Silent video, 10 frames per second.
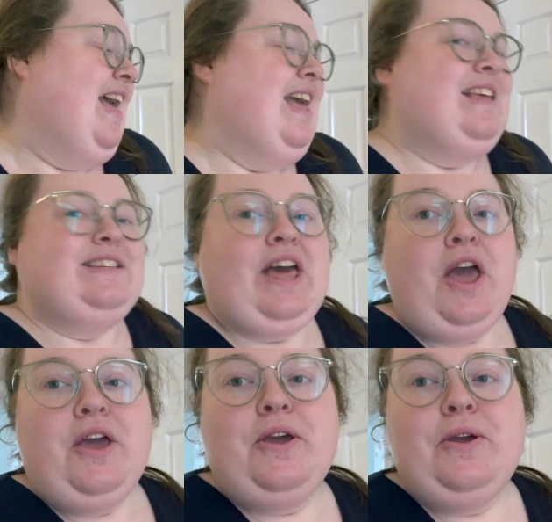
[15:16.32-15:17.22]
So
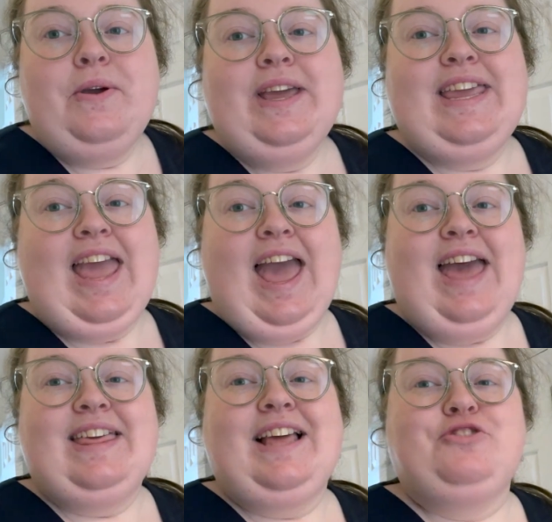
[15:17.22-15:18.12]
yeah,
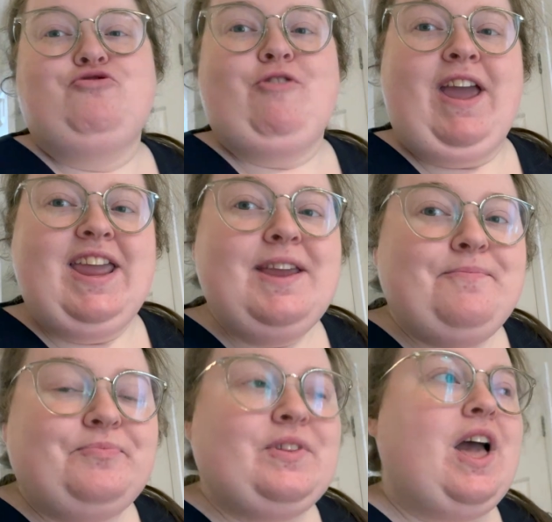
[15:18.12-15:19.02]
that's great.
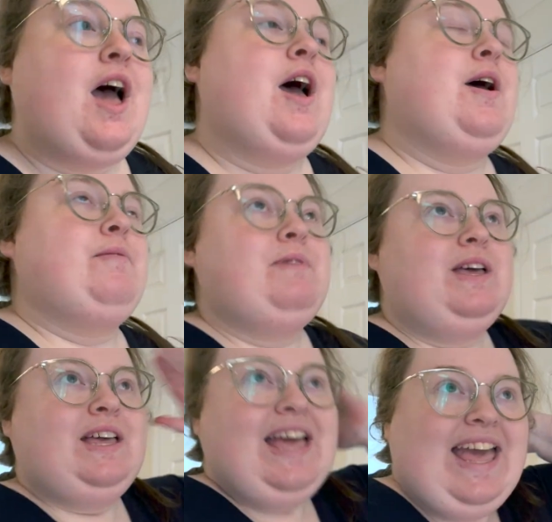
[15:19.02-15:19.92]

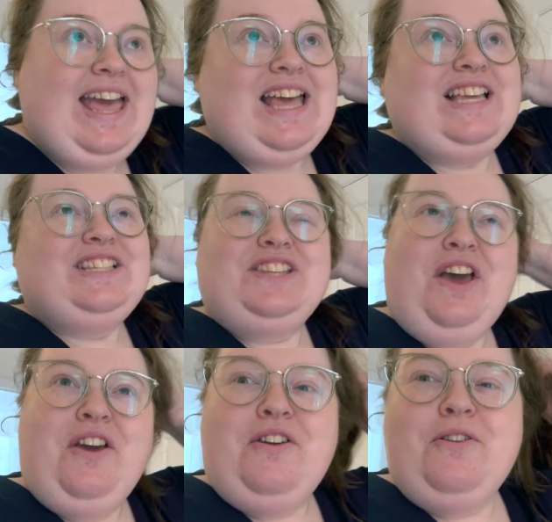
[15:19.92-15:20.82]

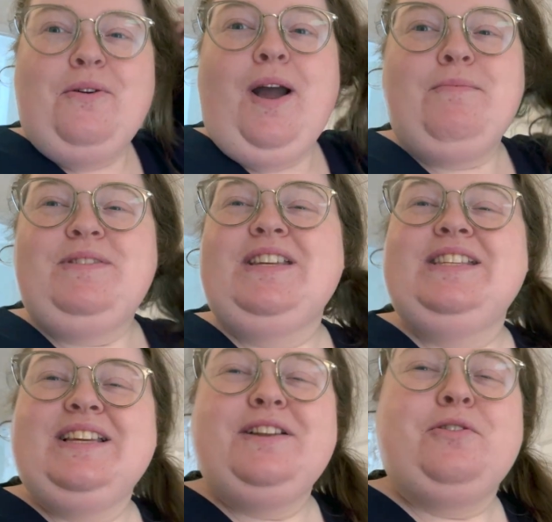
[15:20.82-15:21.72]
So I'm just
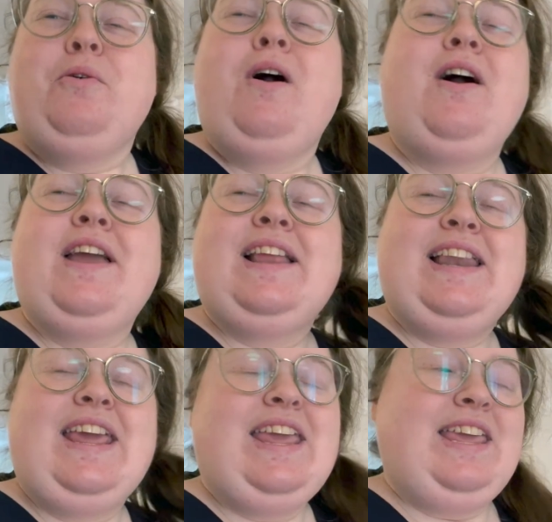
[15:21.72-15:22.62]
gonna
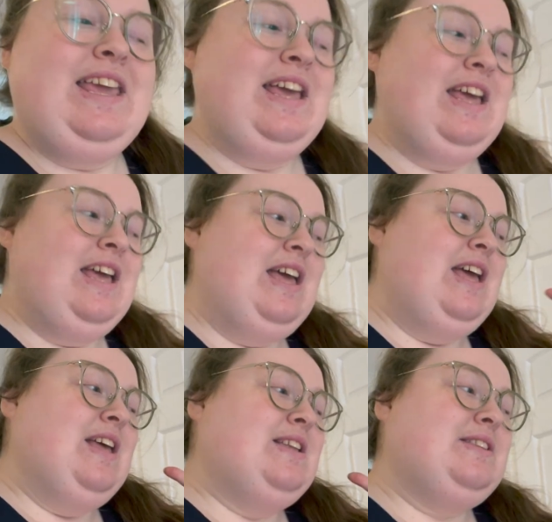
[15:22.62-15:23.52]
quietly
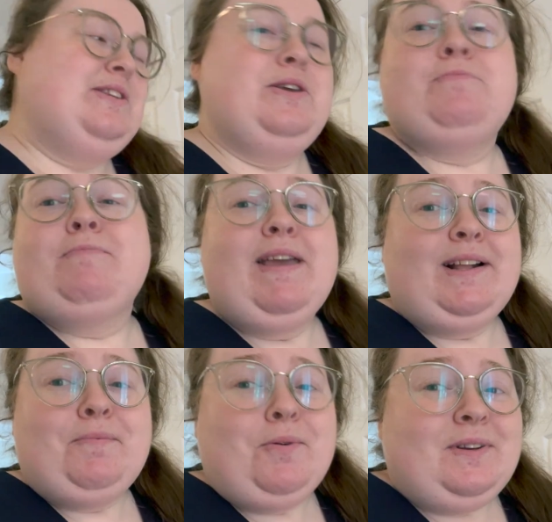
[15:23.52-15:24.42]
do my
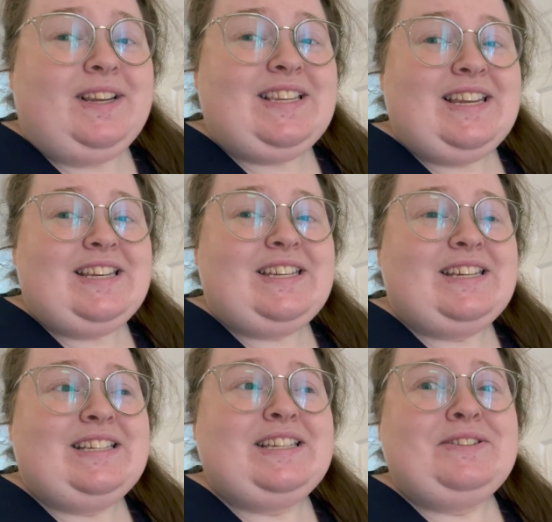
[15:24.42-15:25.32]
makeup
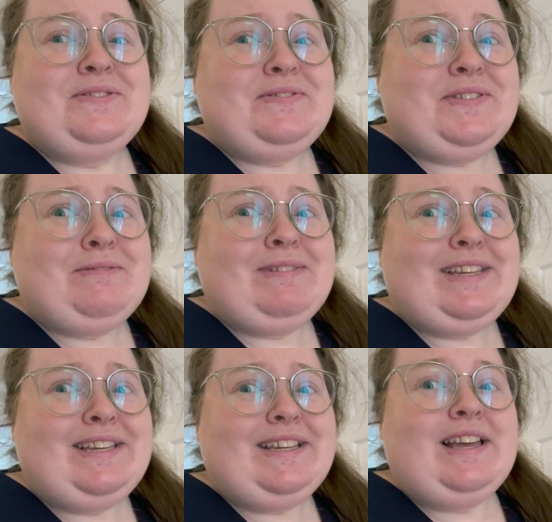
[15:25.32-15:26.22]
organisation and not film
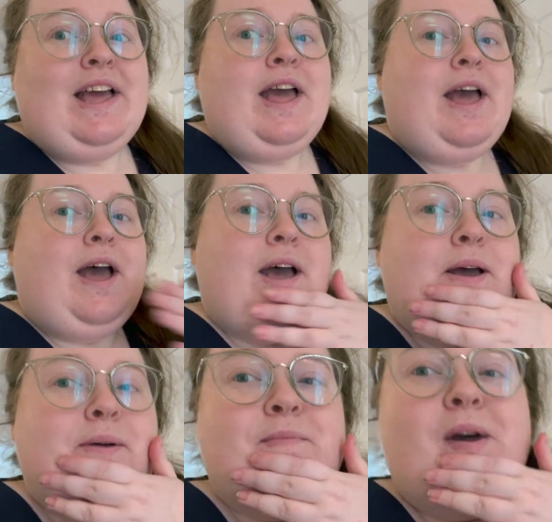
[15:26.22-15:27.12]
it.
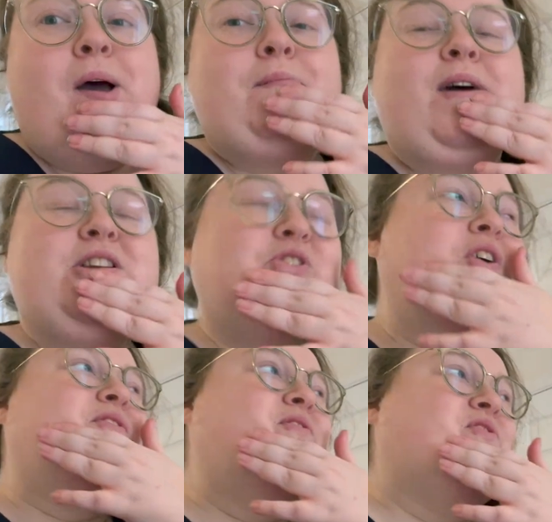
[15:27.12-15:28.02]
I might try
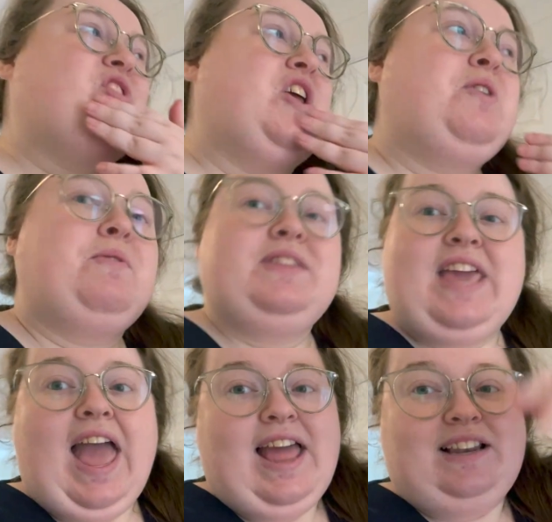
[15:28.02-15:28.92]
and show you at the
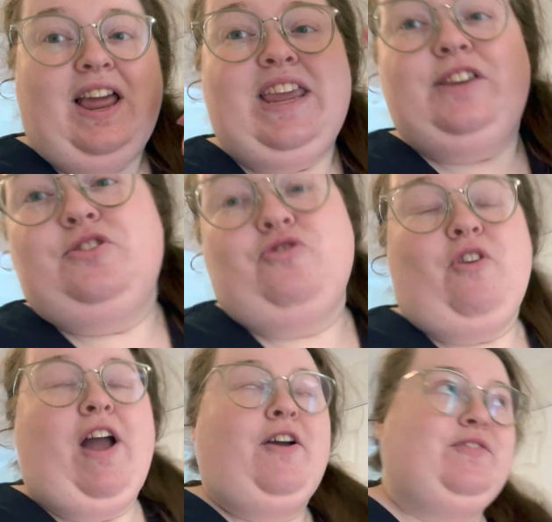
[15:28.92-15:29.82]
end, like each drawer
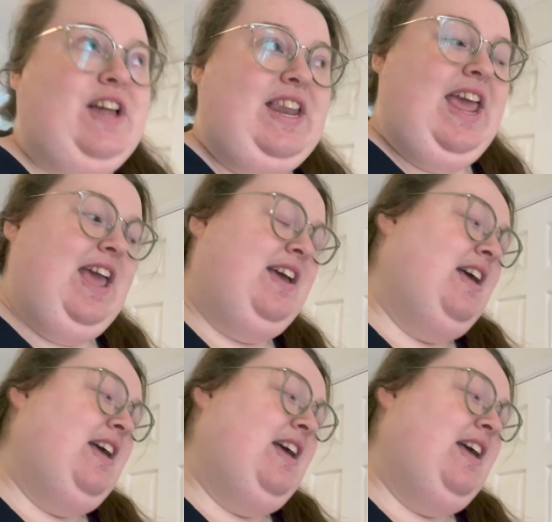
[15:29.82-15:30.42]
how I've done it.